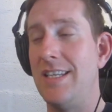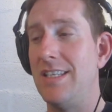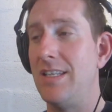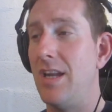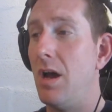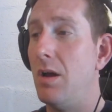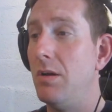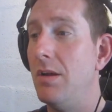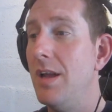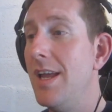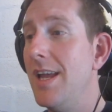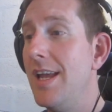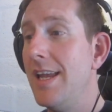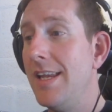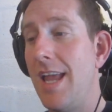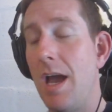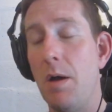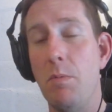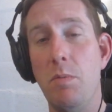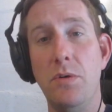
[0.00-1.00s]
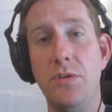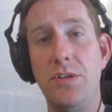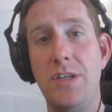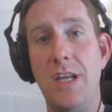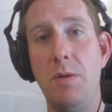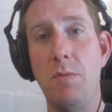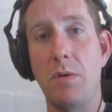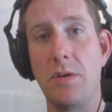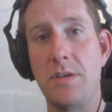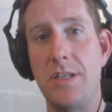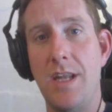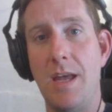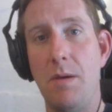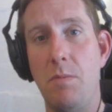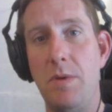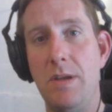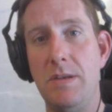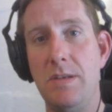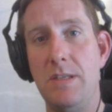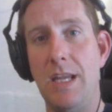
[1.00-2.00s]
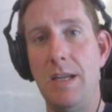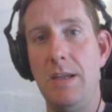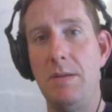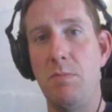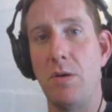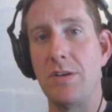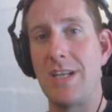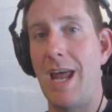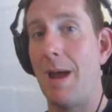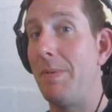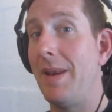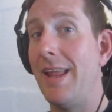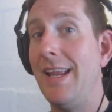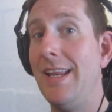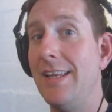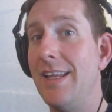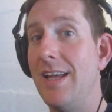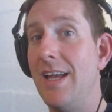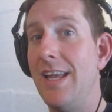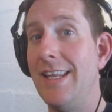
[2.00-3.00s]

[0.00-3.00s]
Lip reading: So yeah, we'll see what's happening